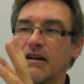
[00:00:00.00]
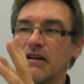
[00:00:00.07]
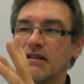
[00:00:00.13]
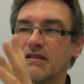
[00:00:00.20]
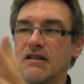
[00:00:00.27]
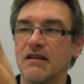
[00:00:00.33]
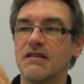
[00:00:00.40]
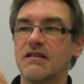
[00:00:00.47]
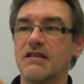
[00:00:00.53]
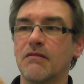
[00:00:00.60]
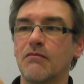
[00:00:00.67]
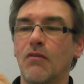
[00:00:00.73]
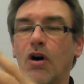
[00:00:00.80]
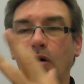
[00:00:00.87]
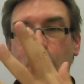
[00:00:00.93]

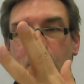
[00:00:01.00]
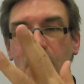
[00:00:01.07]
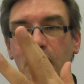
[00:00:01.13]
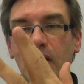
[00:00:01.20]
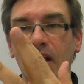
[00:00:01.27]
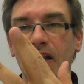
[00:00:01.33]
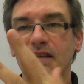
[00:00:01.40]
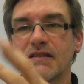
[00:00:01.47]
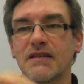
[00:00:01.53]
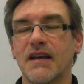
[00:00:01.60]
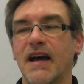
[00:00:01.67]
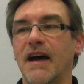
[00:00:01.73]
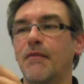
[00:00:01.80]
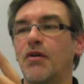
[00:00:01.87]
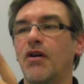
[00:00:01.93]
system or mirrorless
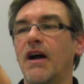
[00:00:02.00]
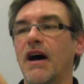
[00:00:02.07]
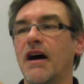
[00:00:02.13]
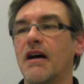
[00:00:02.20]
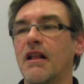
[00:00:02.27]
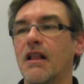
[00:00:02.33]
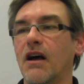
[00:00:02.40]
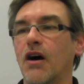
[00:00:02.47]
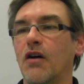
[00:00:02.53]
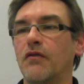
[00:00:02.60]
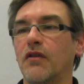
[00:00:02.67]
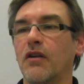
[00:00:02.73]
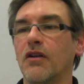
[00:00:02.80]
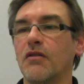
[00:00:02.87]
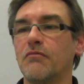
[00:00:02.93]
camera of
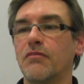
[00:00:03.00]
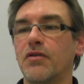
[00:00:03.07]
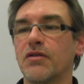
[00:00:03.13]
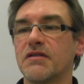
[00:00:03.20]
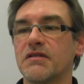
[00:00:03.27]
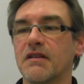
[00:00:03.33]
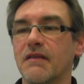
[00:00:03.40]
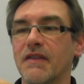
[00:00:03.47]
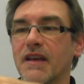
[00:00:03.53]
Olympus,